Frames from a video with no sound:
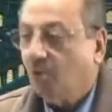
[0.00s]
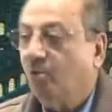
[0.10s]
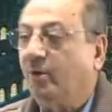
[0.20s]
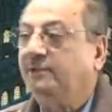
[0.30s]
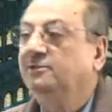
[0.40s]

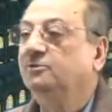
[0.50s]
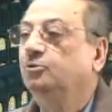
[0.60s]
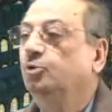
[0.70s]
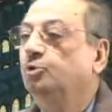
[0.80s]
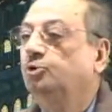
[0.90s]
One
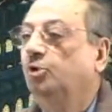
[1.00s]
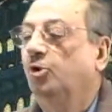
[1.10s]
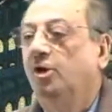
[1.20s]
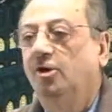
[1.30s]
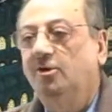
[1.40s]

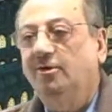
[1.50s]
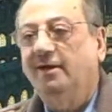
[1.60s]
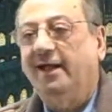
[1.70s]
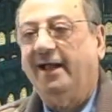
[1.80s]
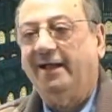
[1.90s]

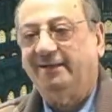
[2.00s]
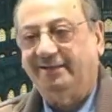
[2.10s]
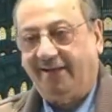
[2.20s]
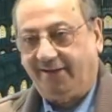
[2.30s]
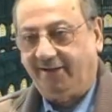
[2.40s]
nuzulu and
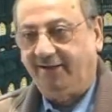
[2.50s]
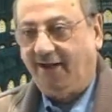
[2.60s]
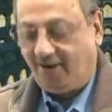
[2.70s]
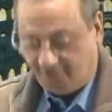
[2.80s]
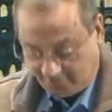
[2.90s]
getting
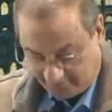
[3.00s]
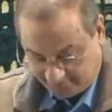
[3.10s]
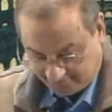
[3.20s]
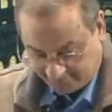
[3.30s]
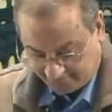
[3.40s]
down.